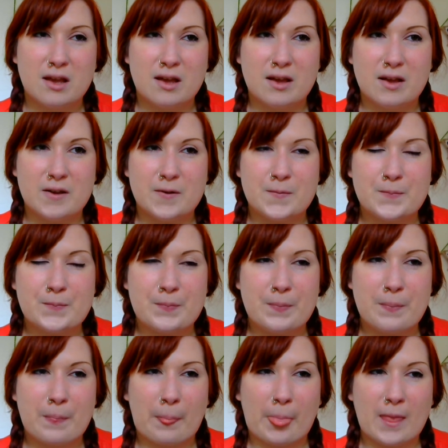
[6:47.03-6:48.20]
Um,
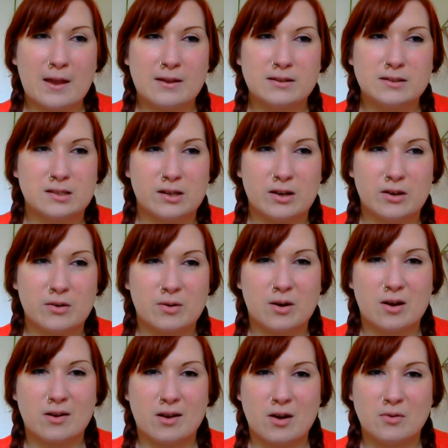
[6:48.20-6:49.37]
so
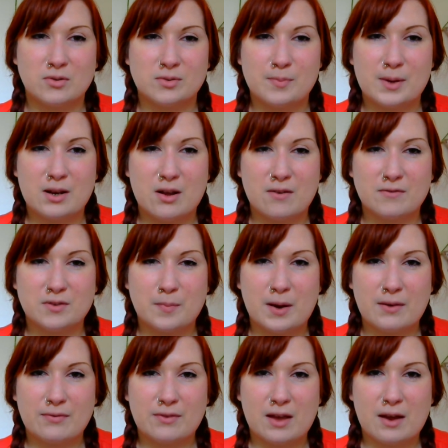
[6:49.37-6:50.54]
I, I was a bit nervous
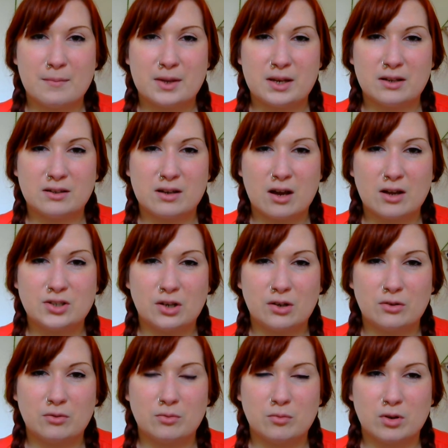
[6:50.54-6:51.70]
about that. I mean, I, I
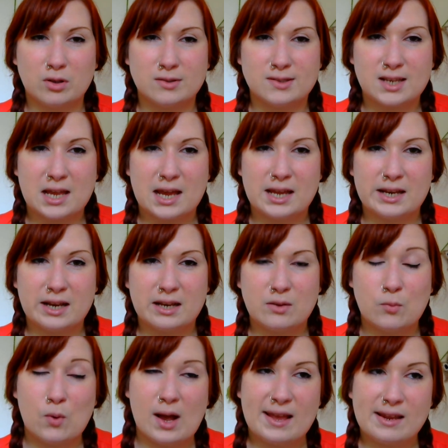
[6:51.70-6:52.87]
don't want to gain any
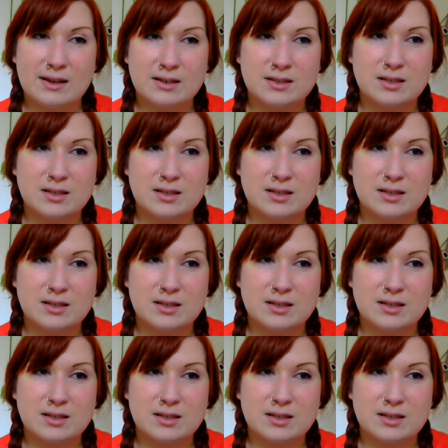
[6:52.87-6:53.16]
weight.